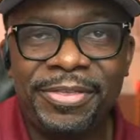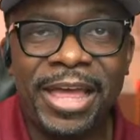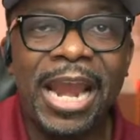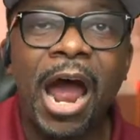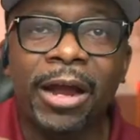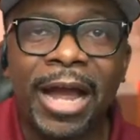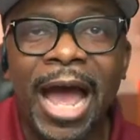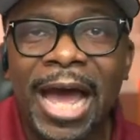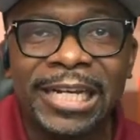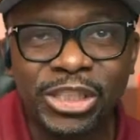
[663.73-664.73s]
that are
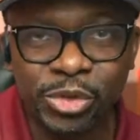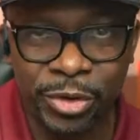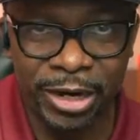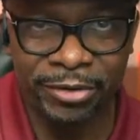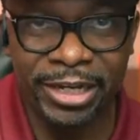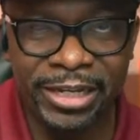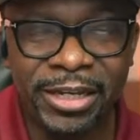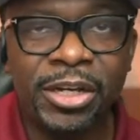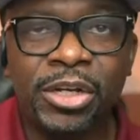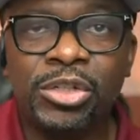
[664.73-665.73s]

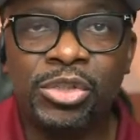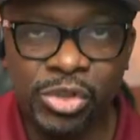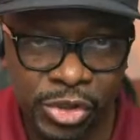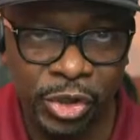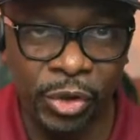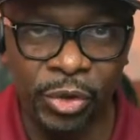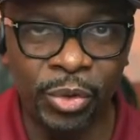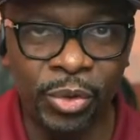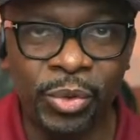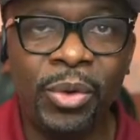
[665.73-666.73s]
contrary
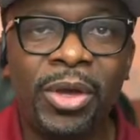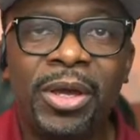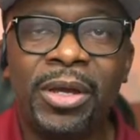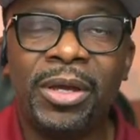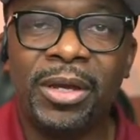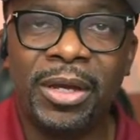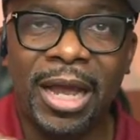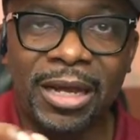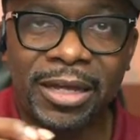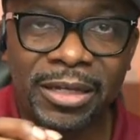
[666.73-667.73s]
to
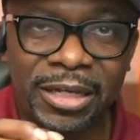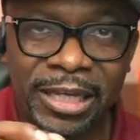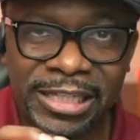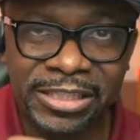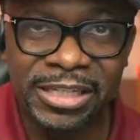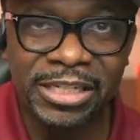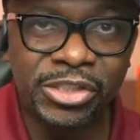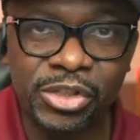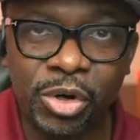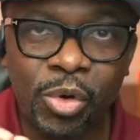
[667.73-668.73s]

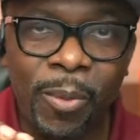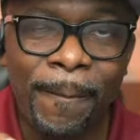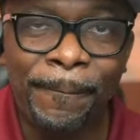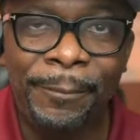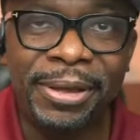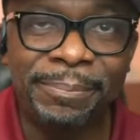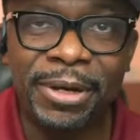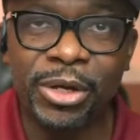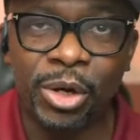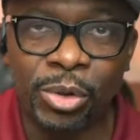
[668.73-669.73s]
essential
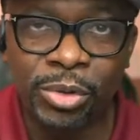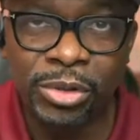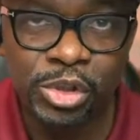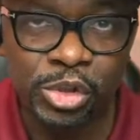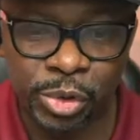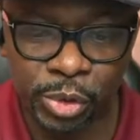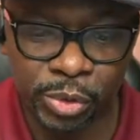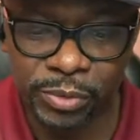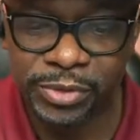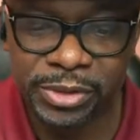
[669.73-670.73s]
biblical
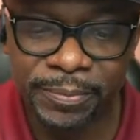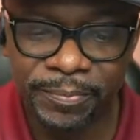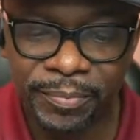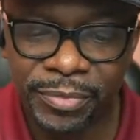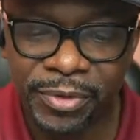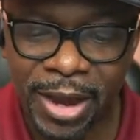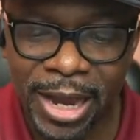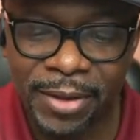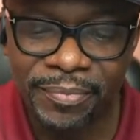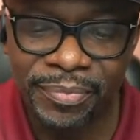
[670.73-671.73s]
truths,
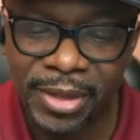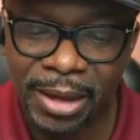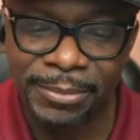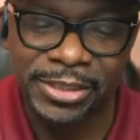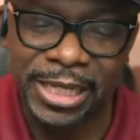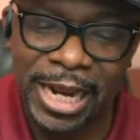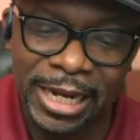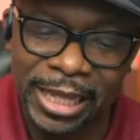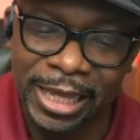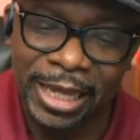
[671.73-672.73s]
right? I'm going to
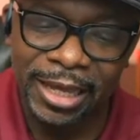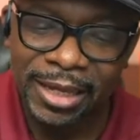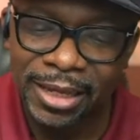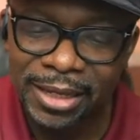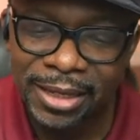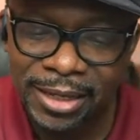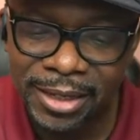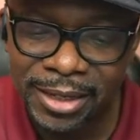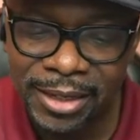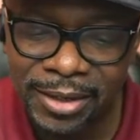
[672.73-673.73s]
say that again,
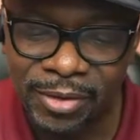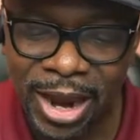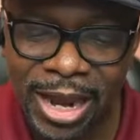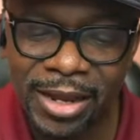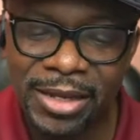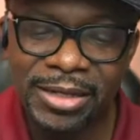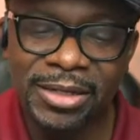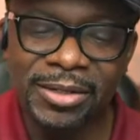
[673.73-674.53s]
right?